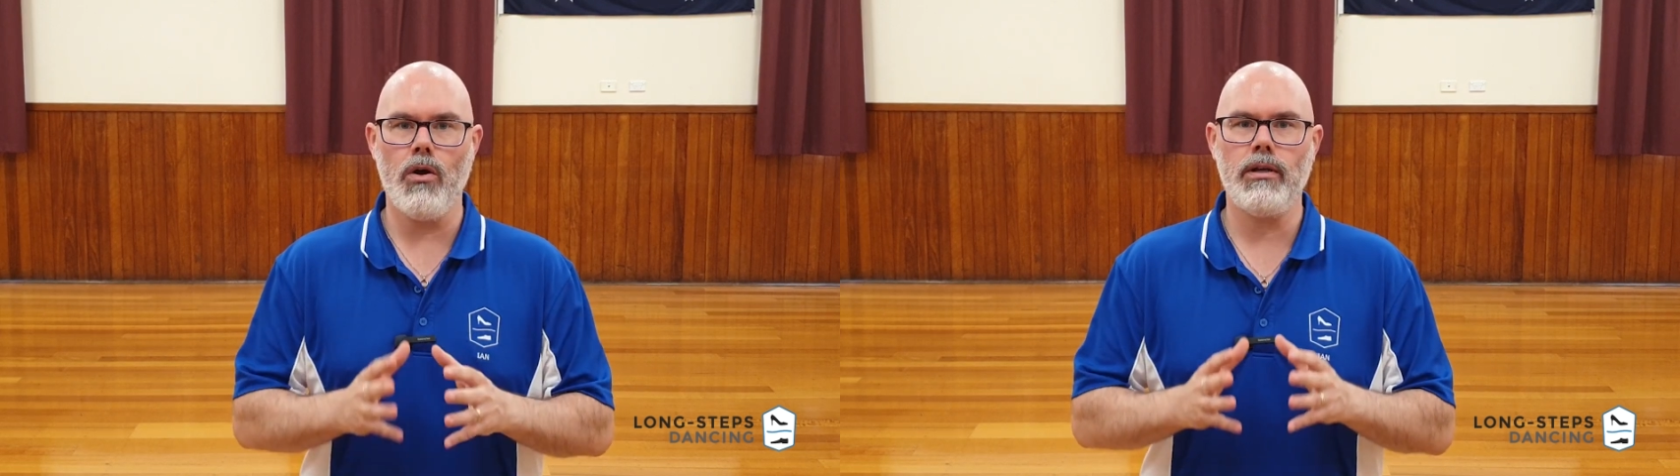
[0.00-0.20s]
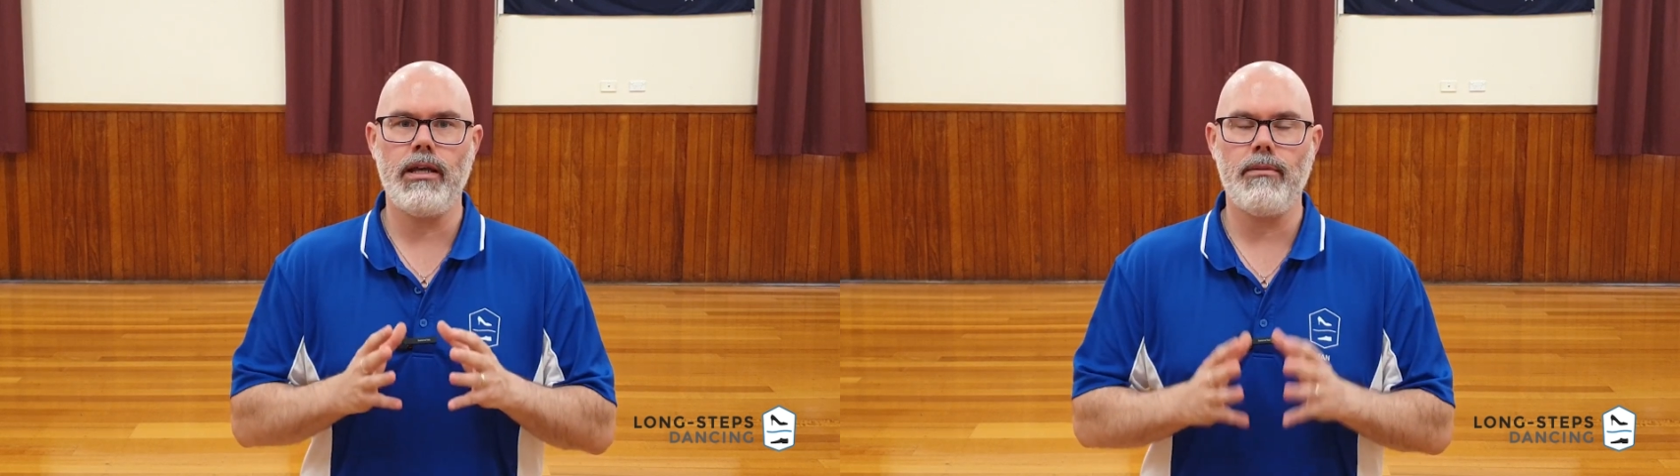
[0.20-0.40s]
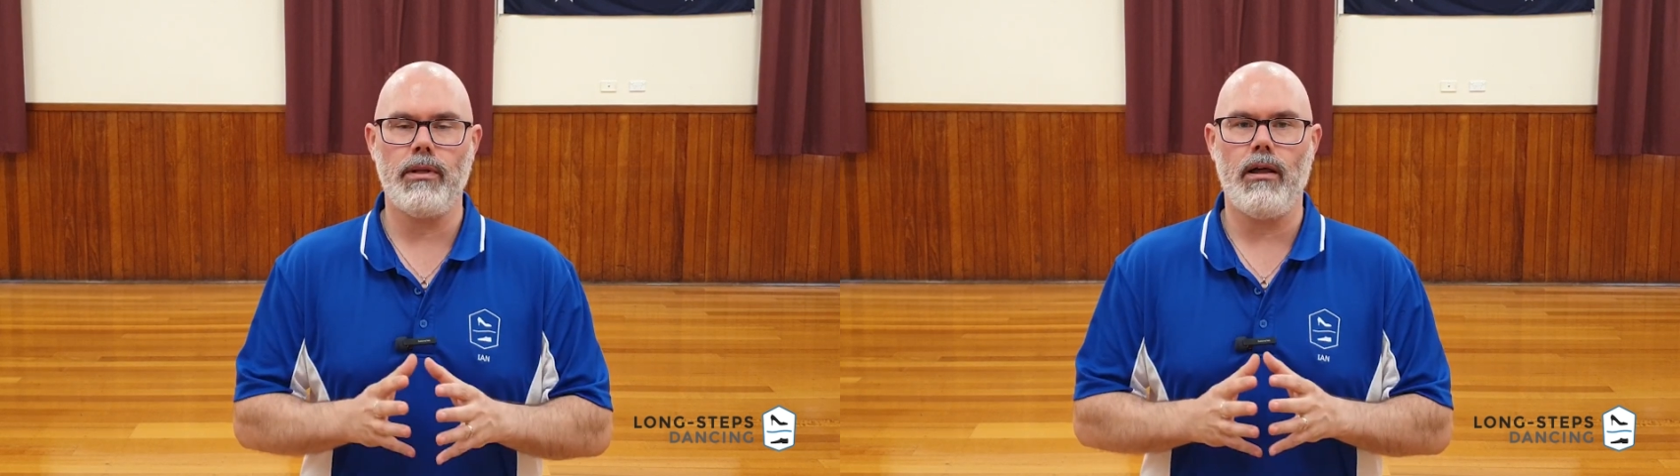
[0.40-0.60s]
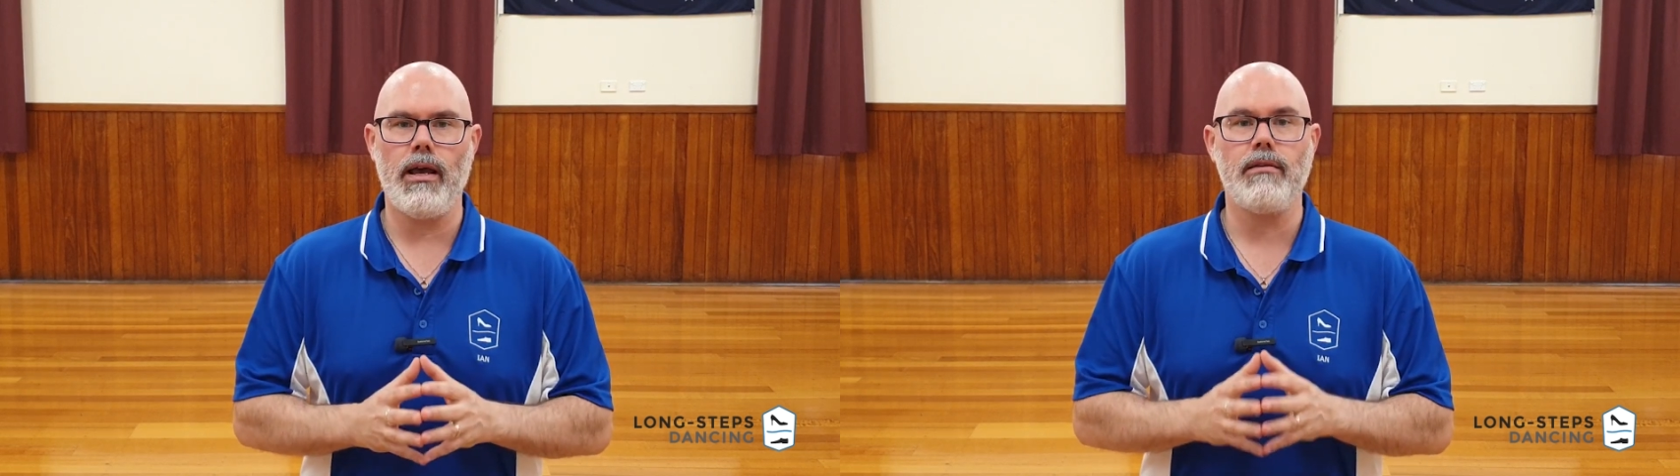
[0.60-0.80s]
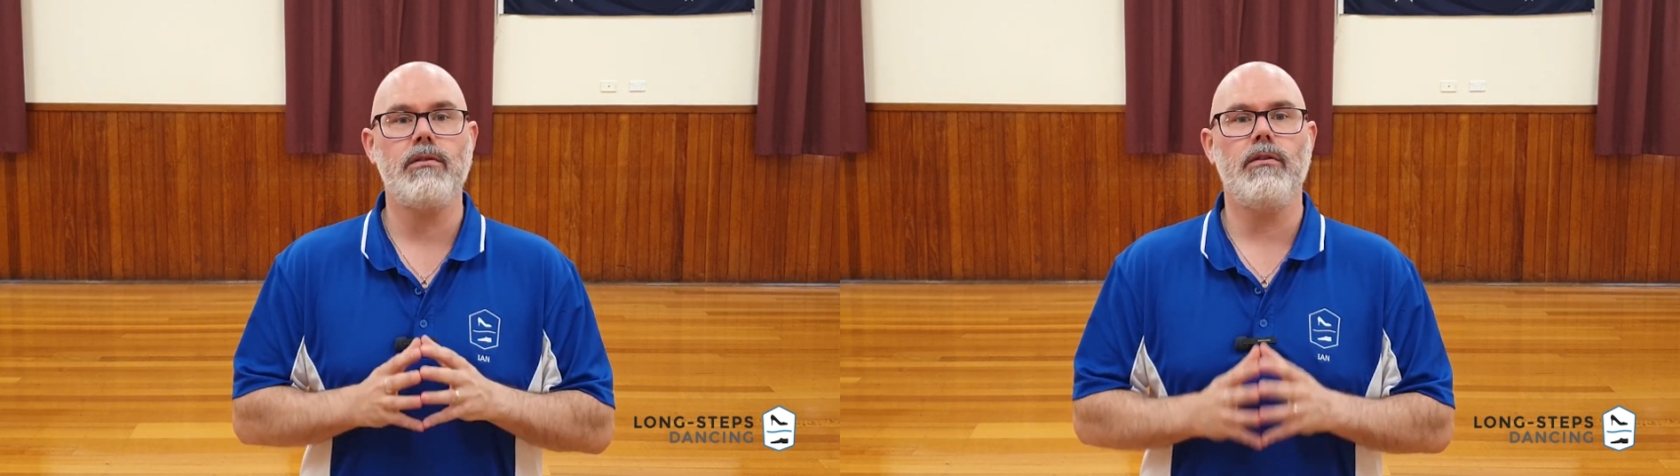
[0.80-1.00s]
only
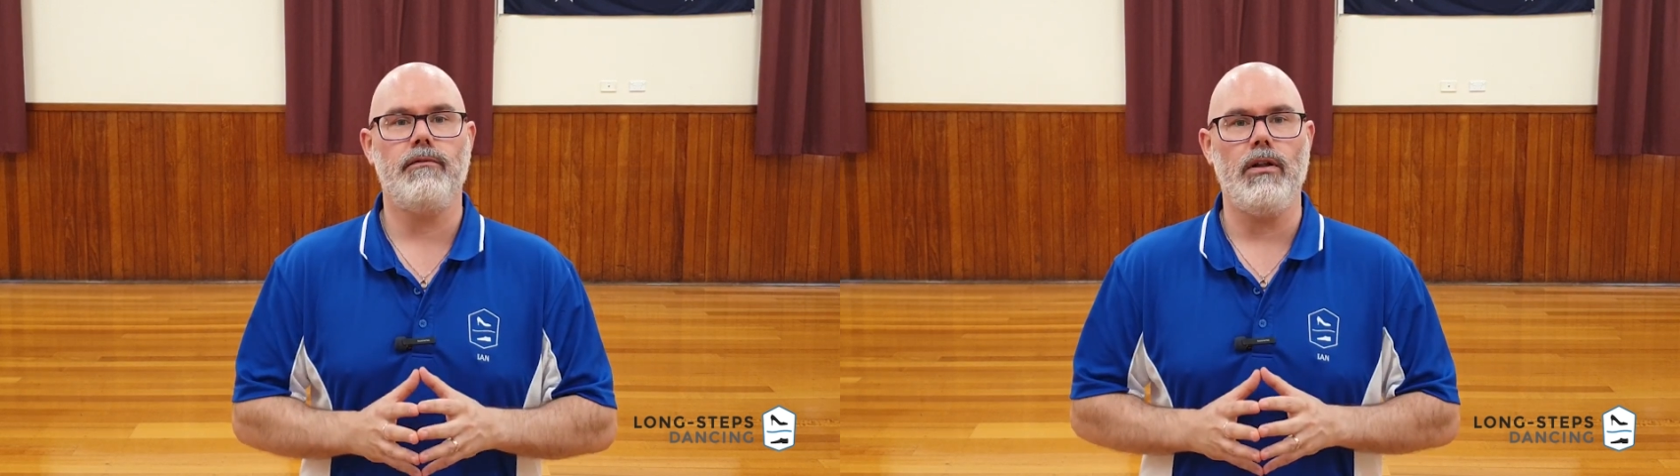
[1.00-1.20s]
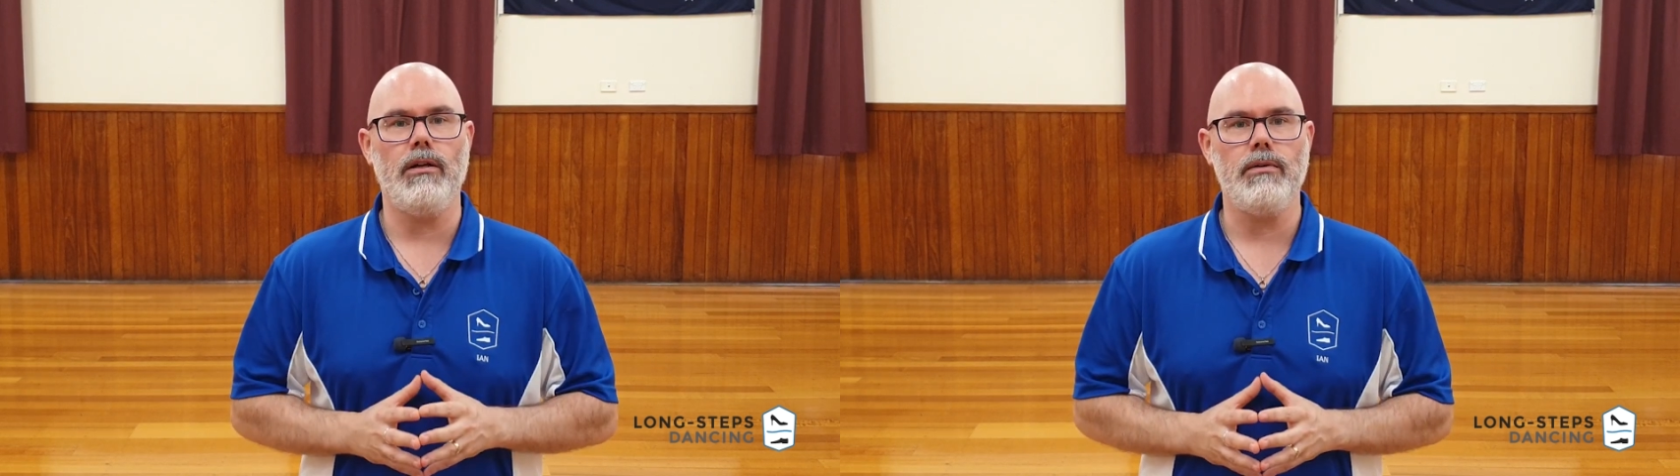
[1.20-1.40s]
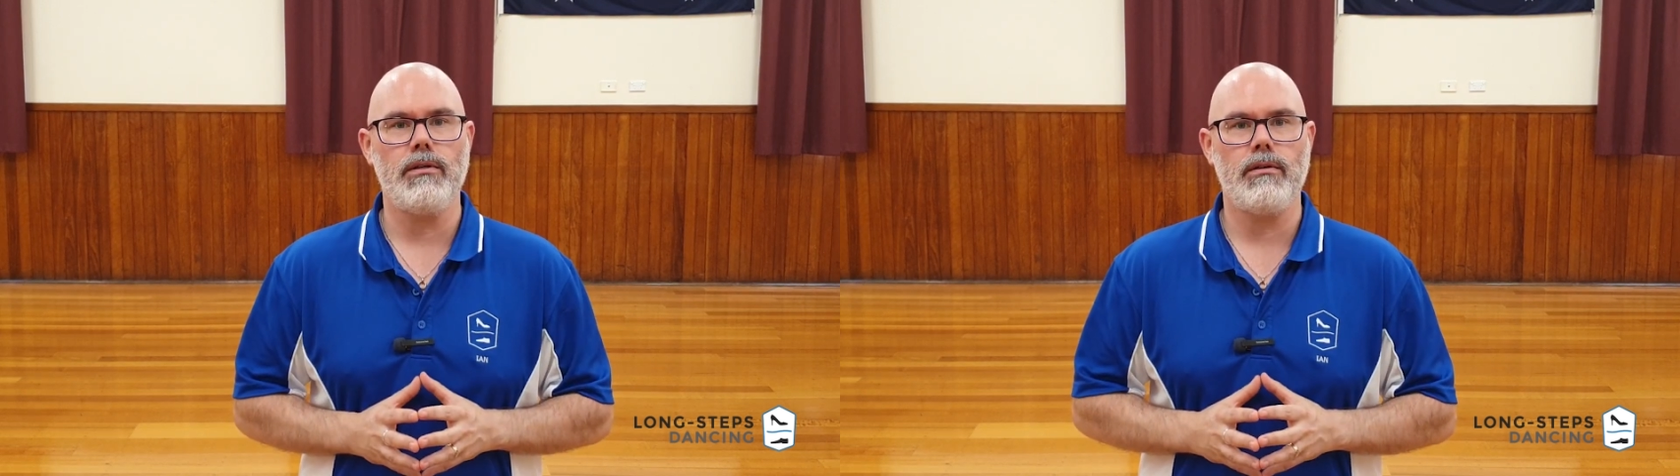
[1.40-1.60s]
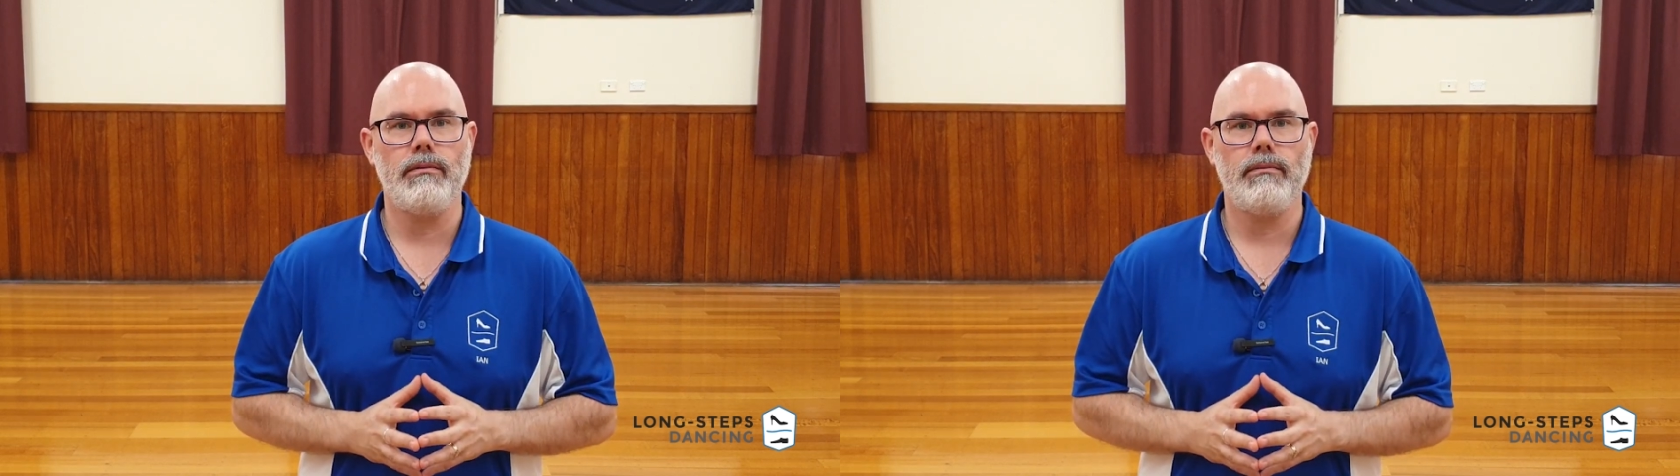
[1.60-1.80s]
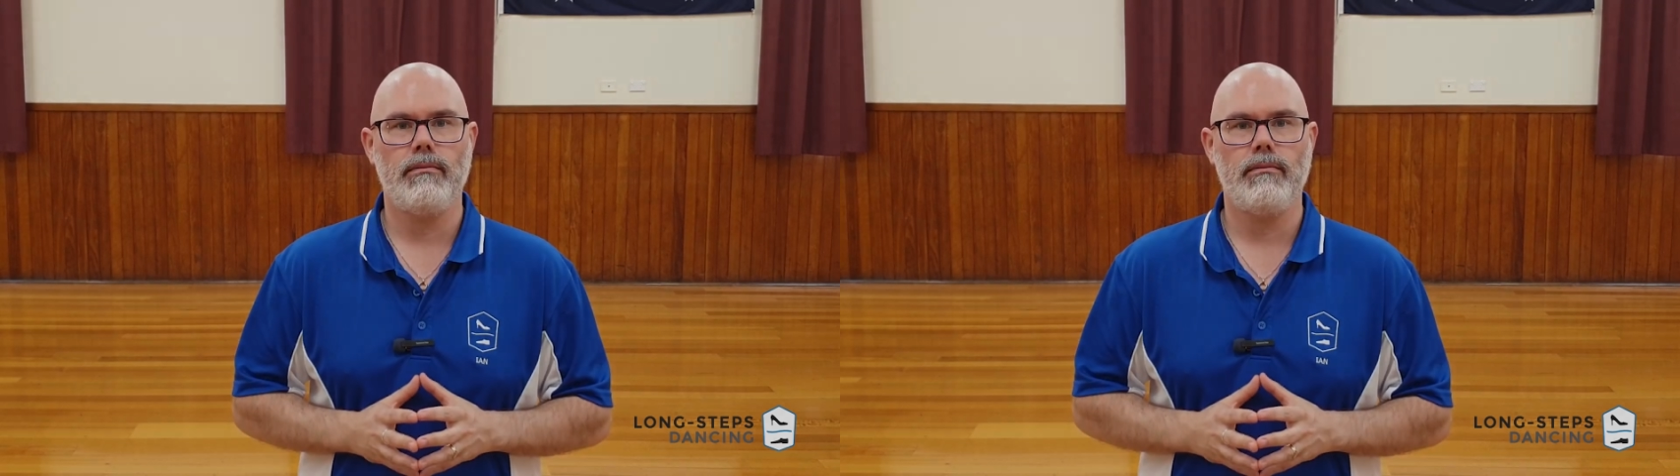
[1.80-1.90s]
applies to followers.